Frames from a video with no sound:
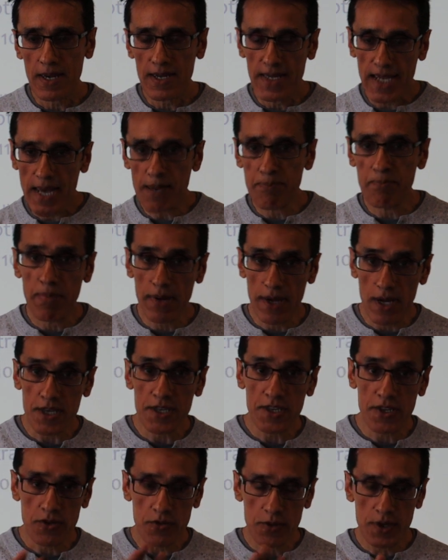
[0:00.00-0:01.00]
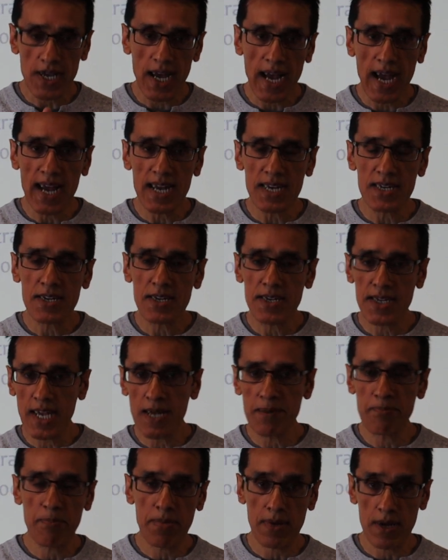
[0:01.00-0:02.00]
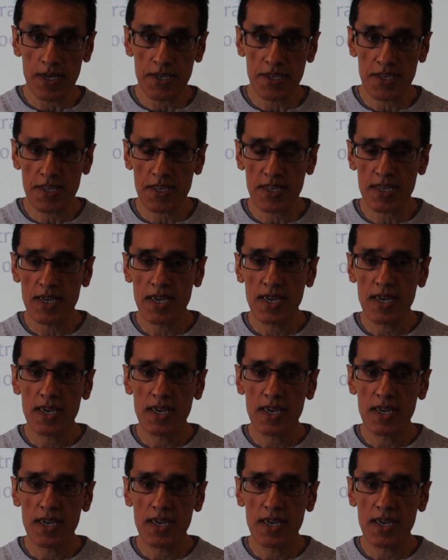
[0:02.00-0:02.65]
10 plus, so you add 10 plus